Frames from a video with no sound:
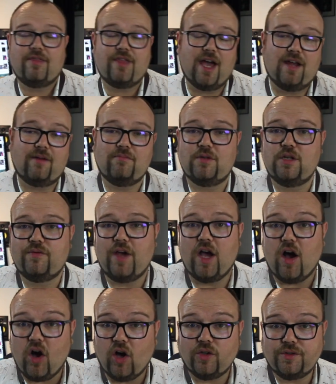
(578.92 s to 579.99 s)
Then move
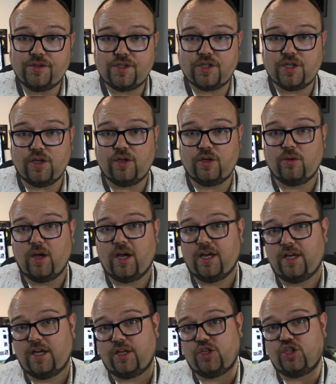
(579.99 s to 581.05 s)
it on to
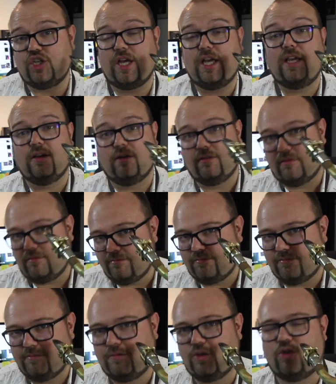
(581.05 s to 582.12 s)
a G.
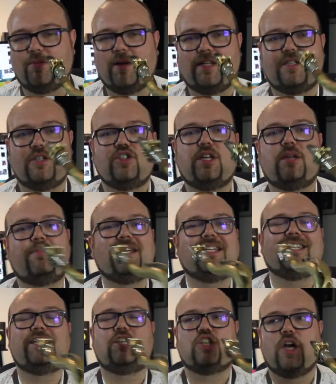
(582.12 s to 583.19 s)
Augmented G, B,
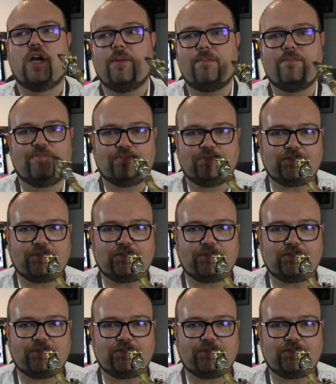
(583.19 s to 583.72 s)
D sharp.